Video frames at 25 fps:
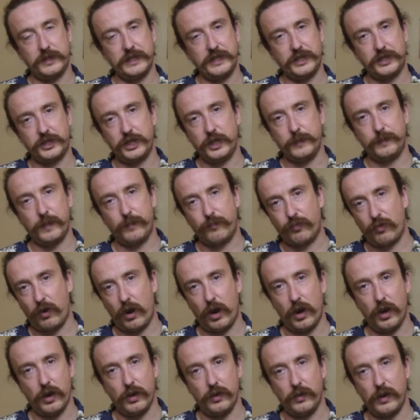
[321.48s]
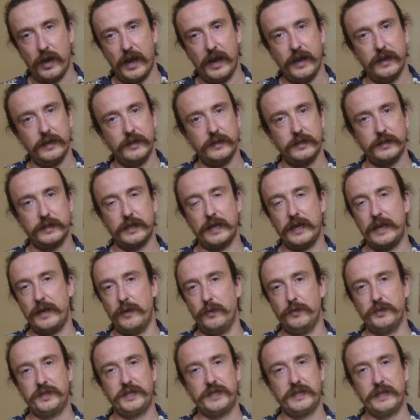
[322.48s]
he's super pro, and
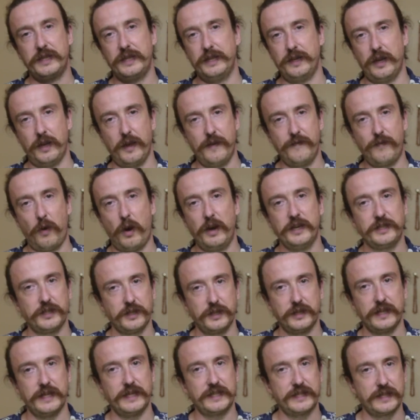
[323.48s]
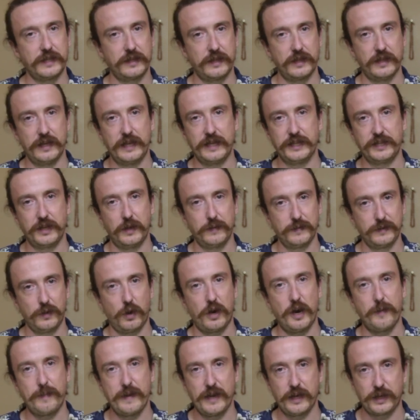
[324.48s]
it was, if I do this, it's not
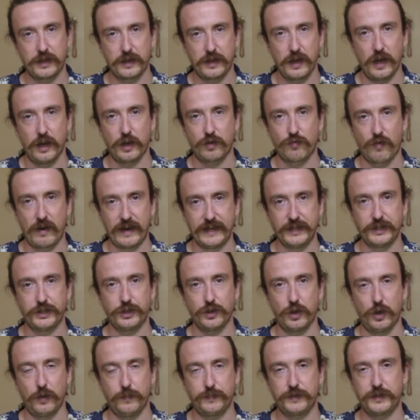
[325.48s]
going to be a great job.